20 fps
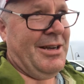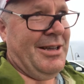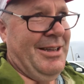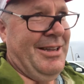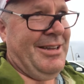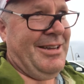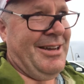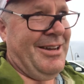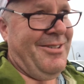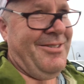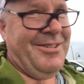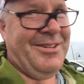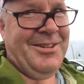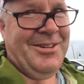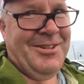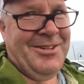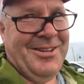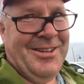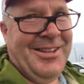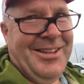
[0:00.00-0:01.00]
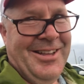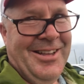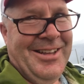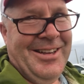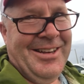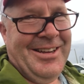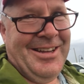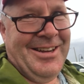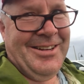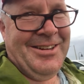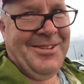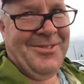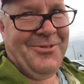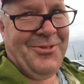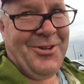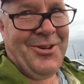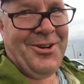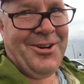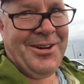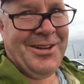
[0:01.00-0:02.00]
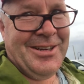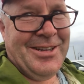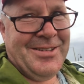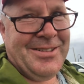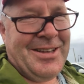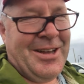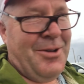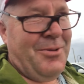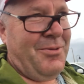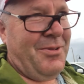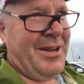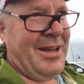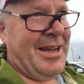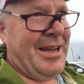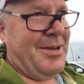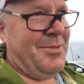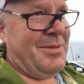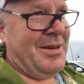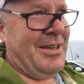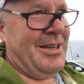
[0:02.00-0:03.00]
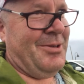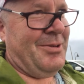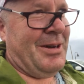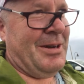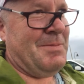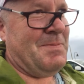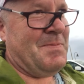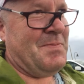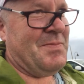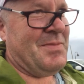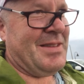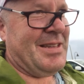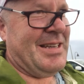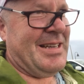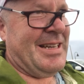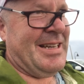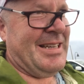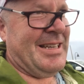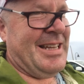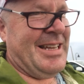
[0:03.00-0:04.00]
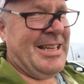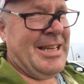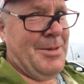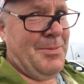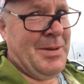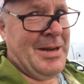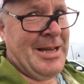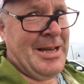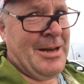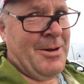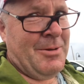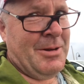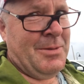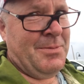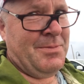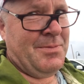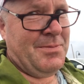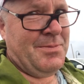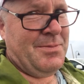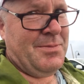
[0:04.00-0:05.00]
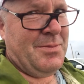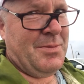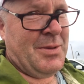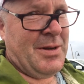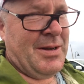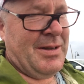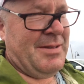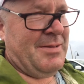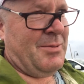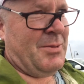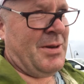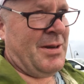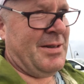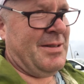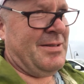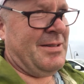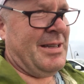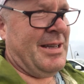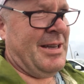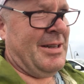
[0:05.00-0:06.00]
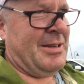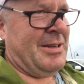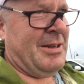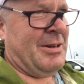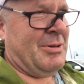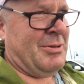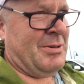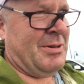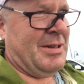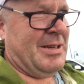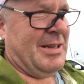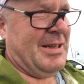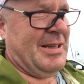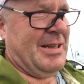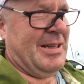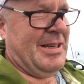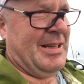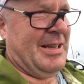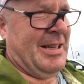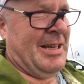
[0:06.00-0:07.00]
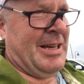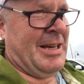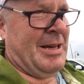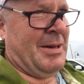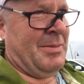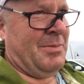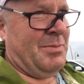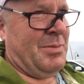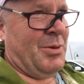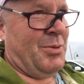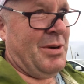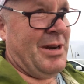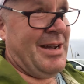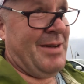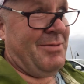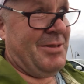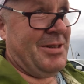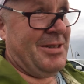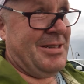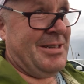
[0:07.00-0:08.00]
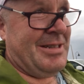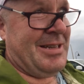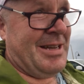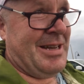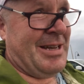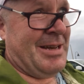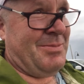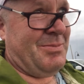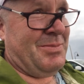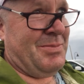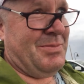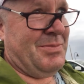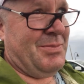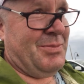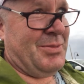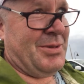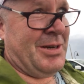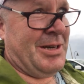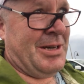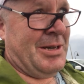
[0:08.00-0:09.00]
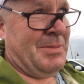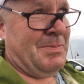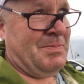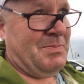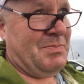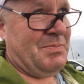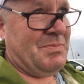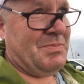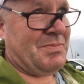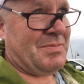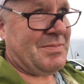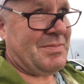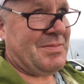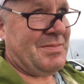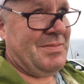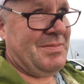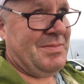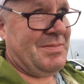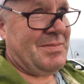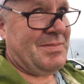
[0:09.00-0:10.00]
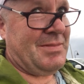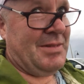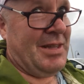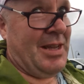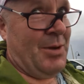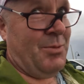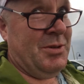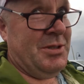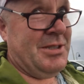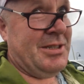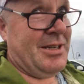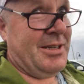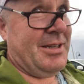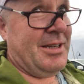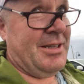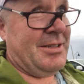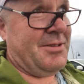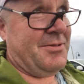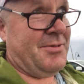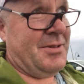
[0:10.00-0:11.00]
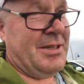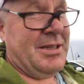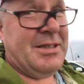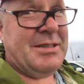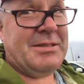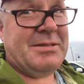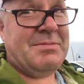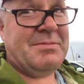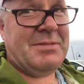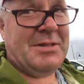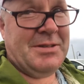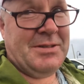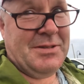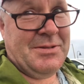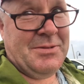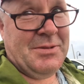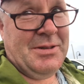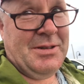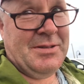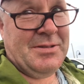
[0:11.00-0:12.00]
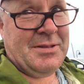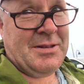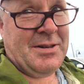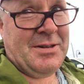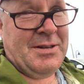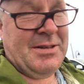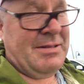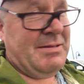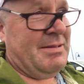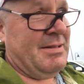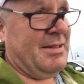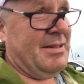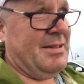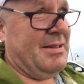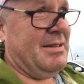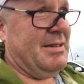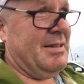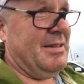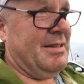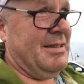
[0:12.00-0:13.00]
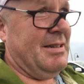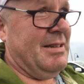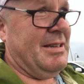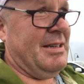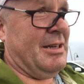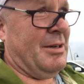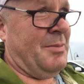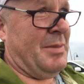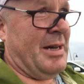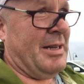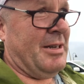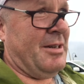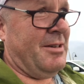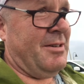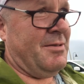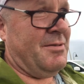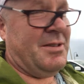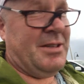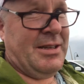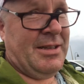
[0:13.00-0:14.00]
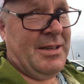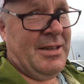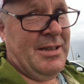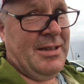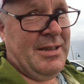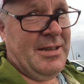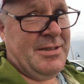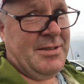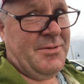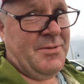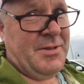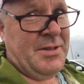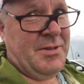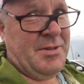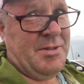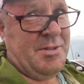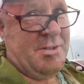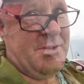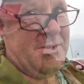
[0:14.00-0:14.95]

brake on you're down here in florida it's all flat but anyway uh, gotta keep an eye on him while, while he's down here uh, but we're having a good time um, I wish I'd catch a fish. This is really starting to get on my nerves that I can't catch a fish.